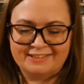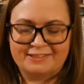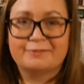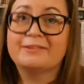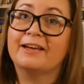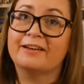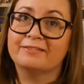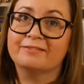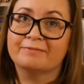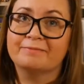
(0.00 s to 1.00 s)
so yeah,
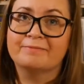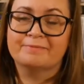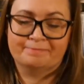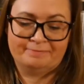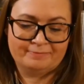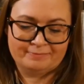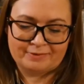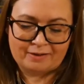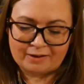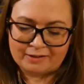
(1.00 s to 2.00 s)

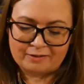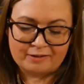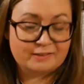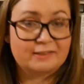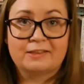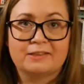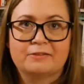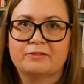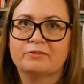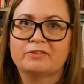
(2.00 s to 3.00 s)
I like
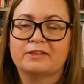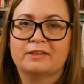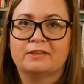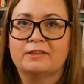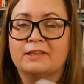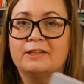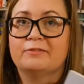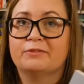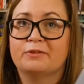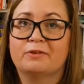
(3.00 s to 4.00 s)
Irene Ruski,
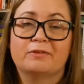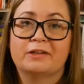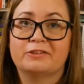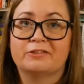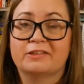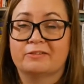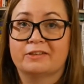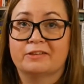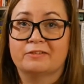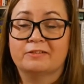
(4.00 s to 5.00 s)
even though I just have
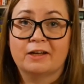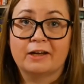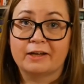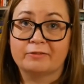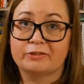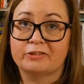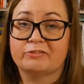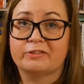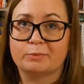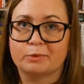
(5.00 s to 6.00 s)
read I have
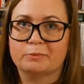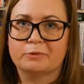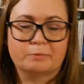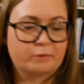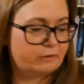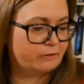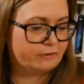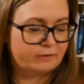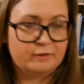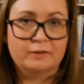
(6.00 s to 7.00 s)
just read one book by her,
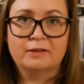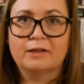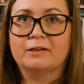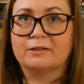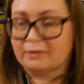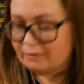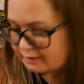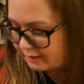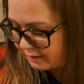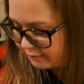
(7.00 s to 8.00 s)
and
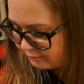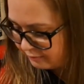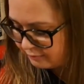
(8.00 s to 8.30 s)
I have